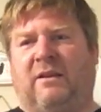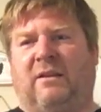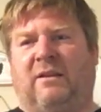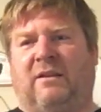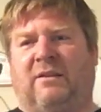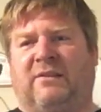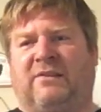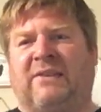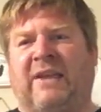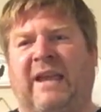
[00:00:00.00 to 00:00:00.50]

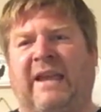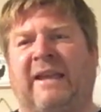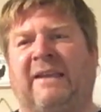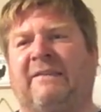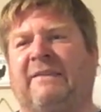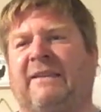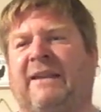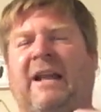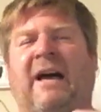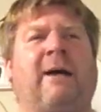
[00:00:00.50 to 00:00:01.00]

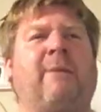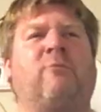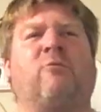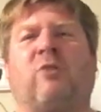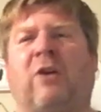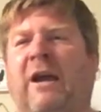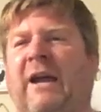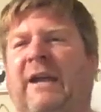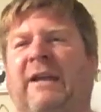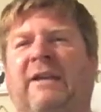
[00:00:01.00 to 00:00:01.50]
saying that I'm
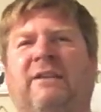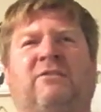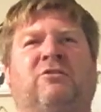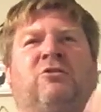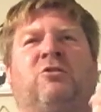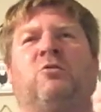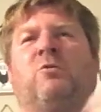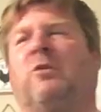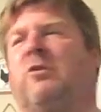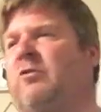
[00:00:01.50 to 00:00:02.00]
right and
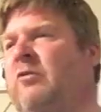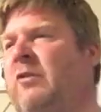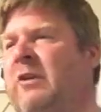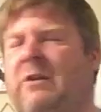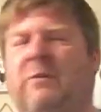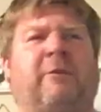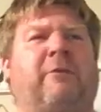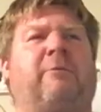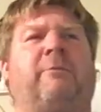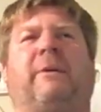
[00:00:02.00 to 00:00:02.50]
you agree
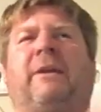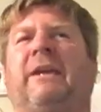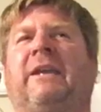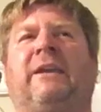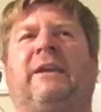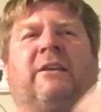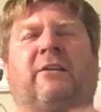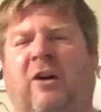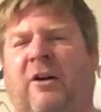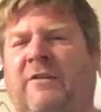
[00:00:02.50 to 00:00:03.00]
with
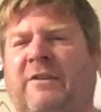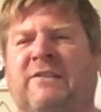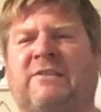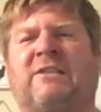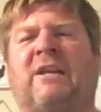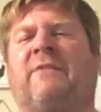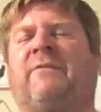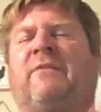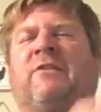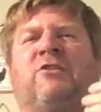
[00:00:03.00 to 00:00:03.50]
me and all this
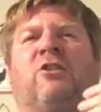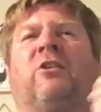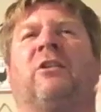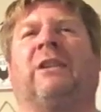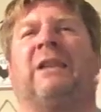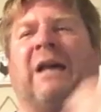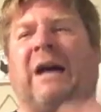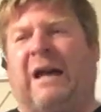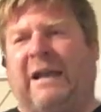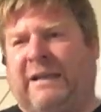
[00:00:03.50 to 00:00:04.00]
stuff, and you're
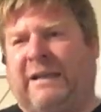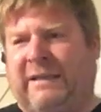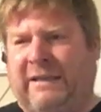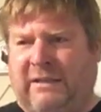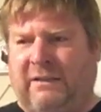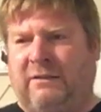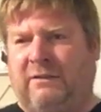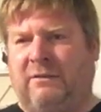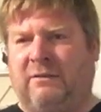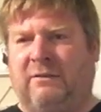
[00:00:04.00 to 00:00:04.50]

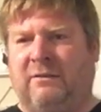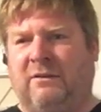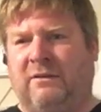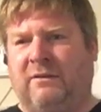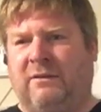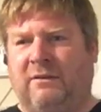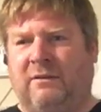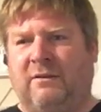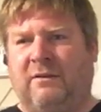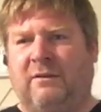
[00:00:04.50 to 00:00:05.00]
lying,
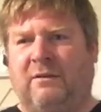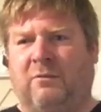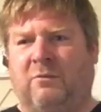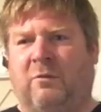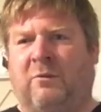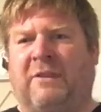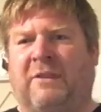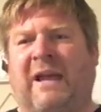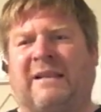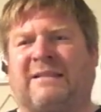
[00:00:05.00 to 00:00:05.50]

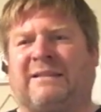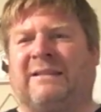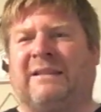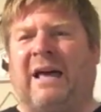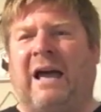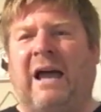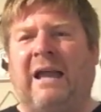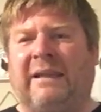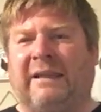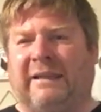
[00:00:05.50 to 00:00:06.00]
well, that's
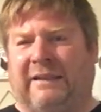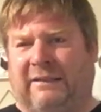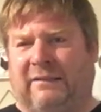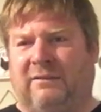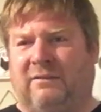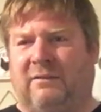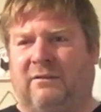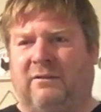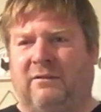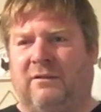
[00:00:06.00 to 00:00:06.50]
lying.
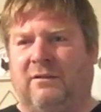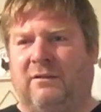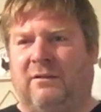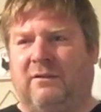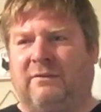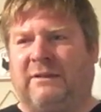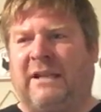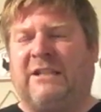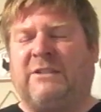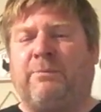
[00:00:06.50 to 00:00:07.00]

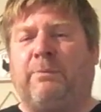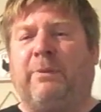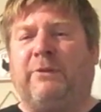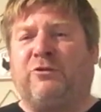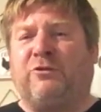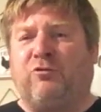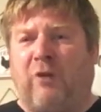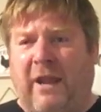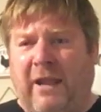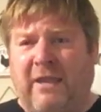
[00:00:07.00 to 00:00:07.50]
That's
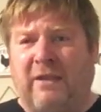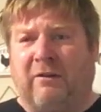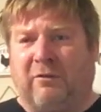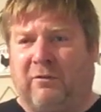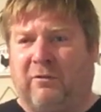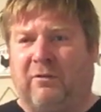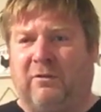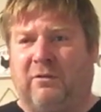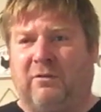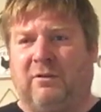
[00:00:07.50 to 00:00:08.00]
betrayal.
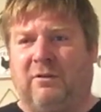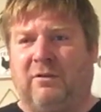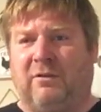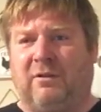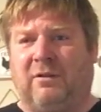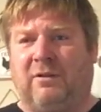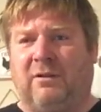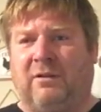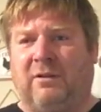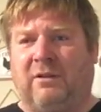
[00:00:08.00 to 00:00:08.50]

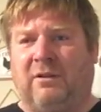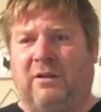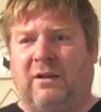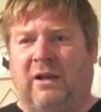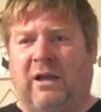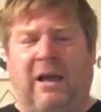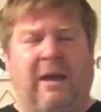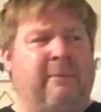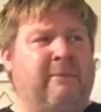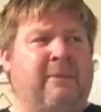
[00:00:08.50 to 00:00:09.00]

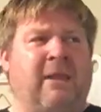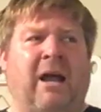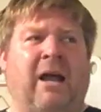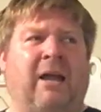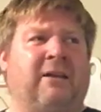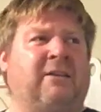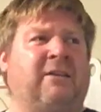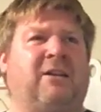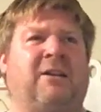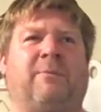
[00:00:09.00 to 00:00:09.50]
I'm
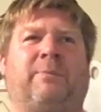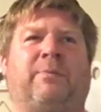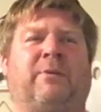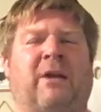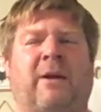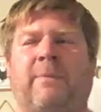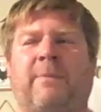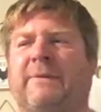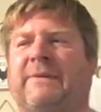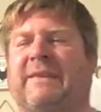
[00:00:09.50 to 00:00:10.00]
not going to put
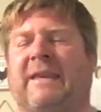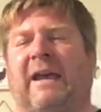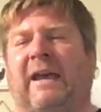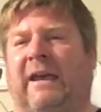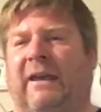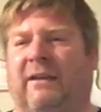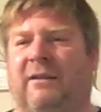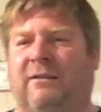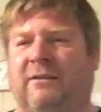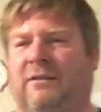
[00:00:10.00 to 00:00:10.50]
up with
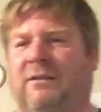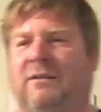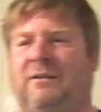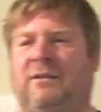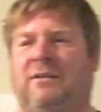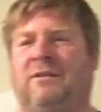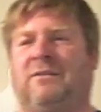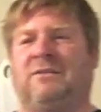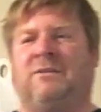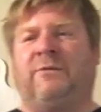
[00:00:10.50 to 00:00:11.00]
that.
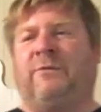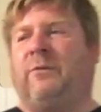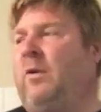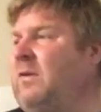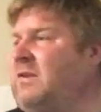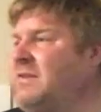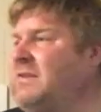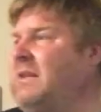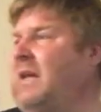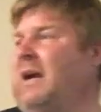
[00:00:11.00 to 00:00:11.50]

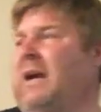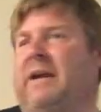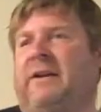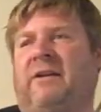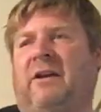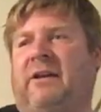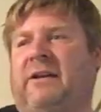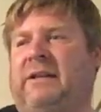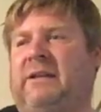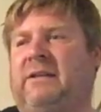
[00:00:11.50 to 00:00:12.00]
Divorce line,
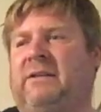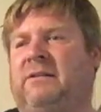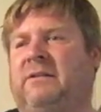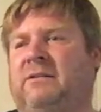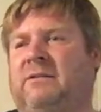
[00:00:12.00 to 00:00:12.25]
honey.